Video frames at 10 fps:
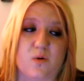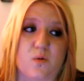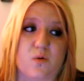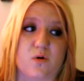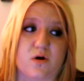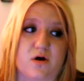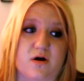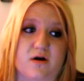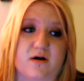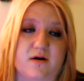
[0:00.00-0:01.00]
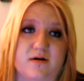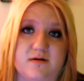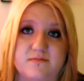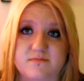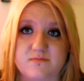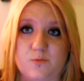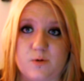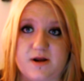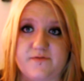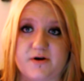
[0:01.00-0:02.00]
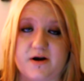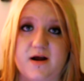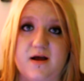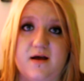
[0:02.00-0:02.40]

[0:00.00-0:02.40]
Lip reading: or whatever,